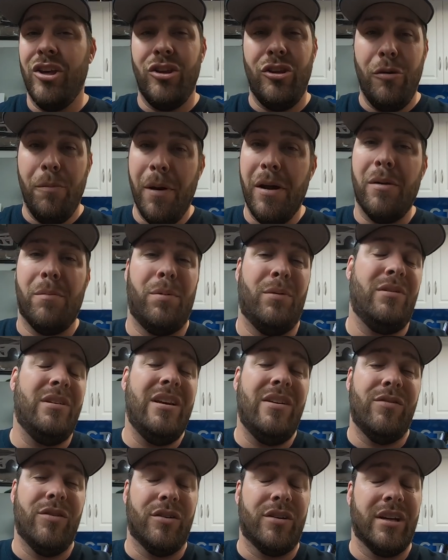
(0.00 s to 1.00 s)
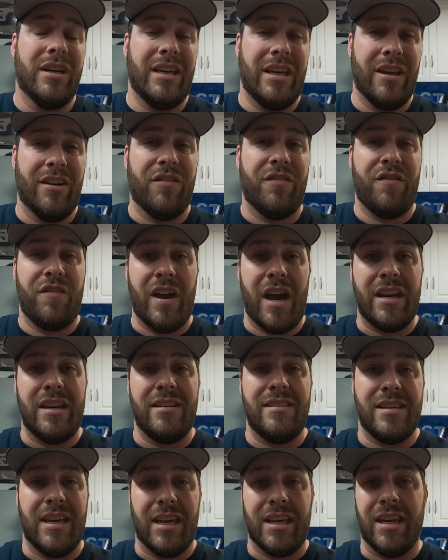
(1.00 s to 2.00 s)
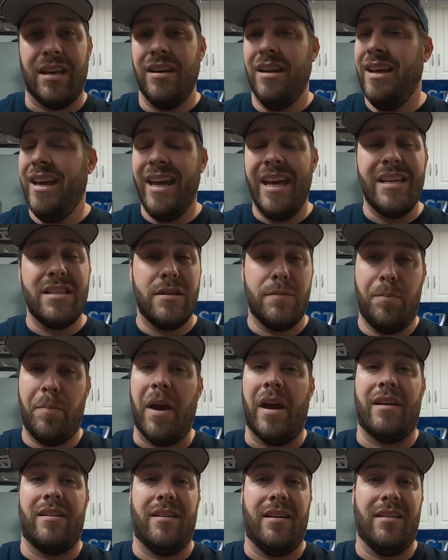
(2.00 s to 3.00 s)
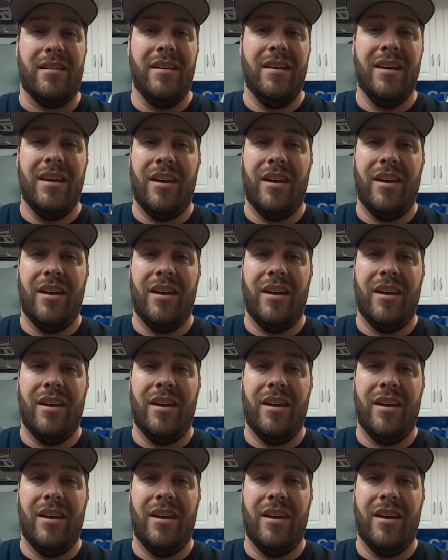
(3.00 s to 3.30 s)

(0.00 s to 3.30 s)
you better believe you're gonna get a fatty ticket. Expect it.